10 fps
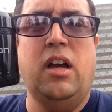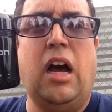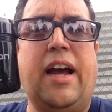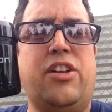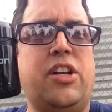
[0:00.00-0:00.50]

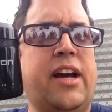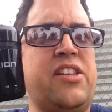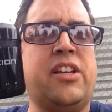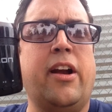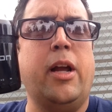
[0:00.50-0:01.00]
Hi, do you guys
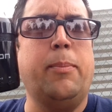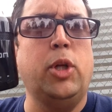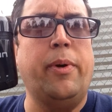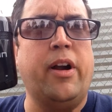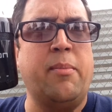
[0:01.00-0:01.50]
carry
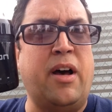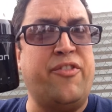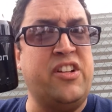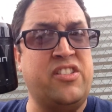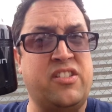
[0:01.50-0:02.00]
blueberry
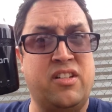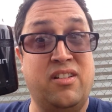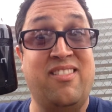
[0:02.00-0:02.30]
muffins?